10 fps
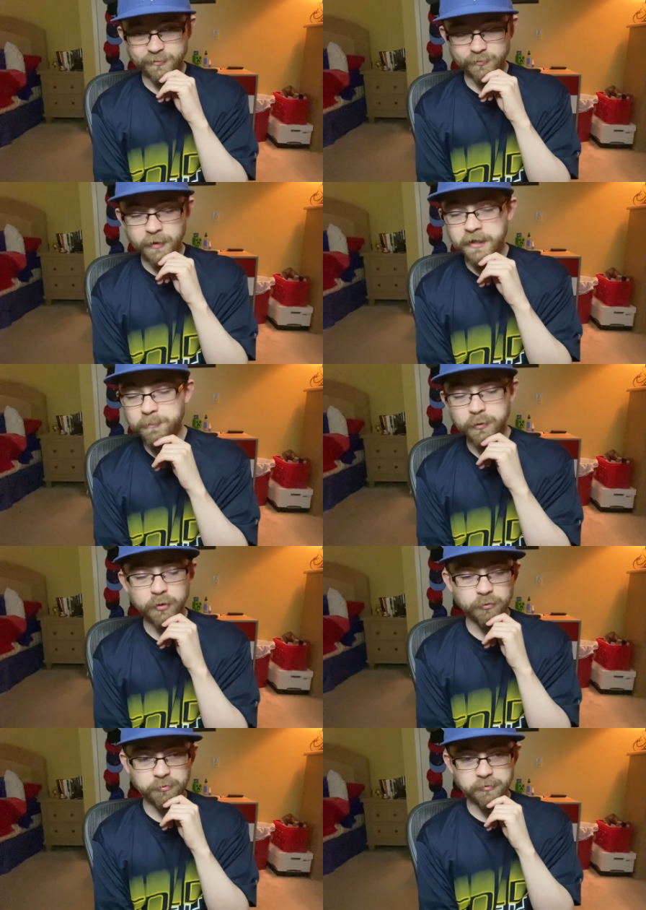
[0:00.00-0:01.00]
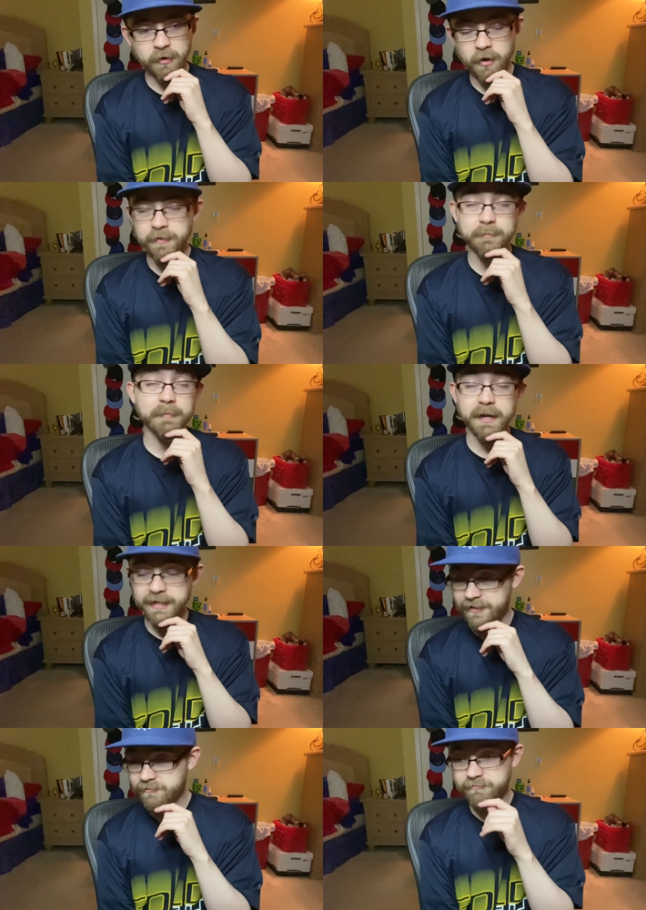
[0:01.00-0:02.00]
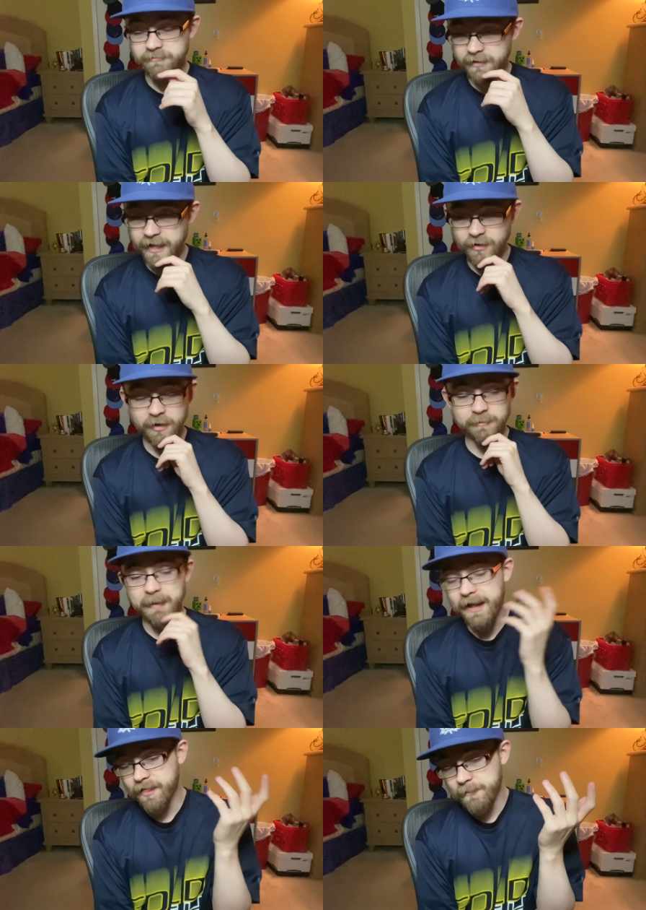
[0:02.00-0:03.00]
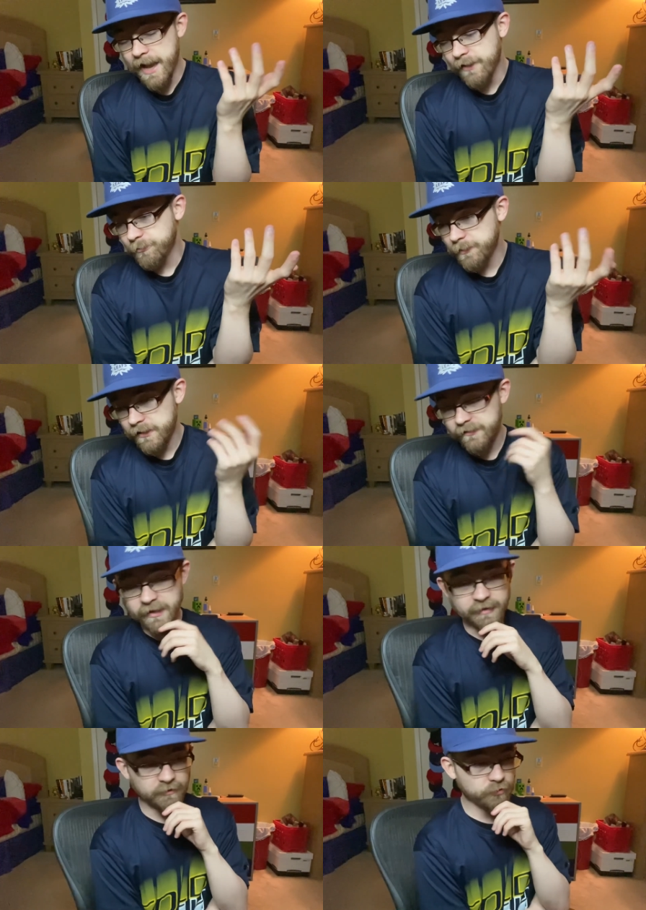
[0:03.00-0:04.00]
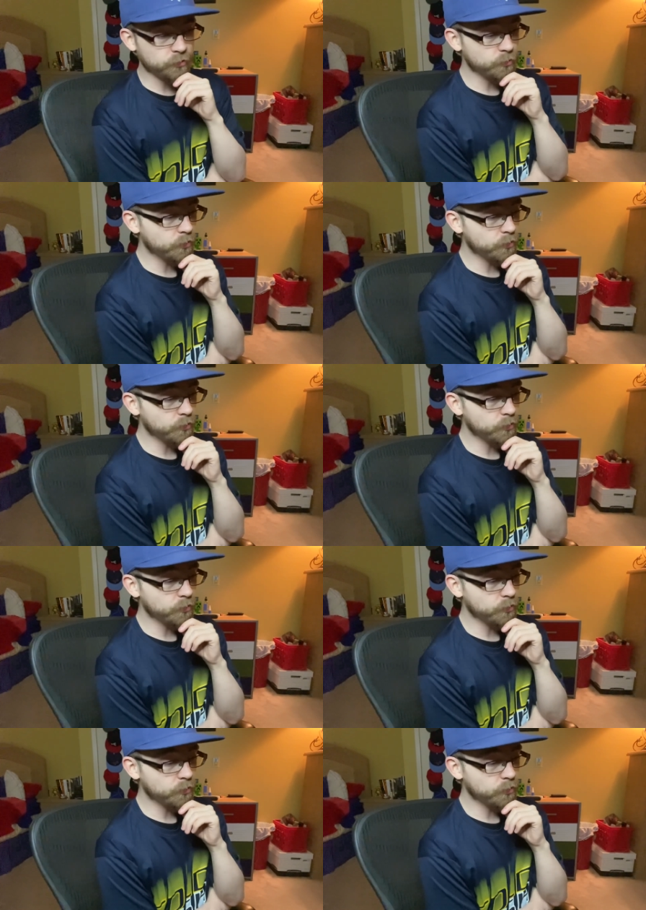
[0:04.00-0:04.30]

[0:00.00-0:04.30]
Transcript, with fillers: Riqui Puig was on the money late on. Man of the match because he got the two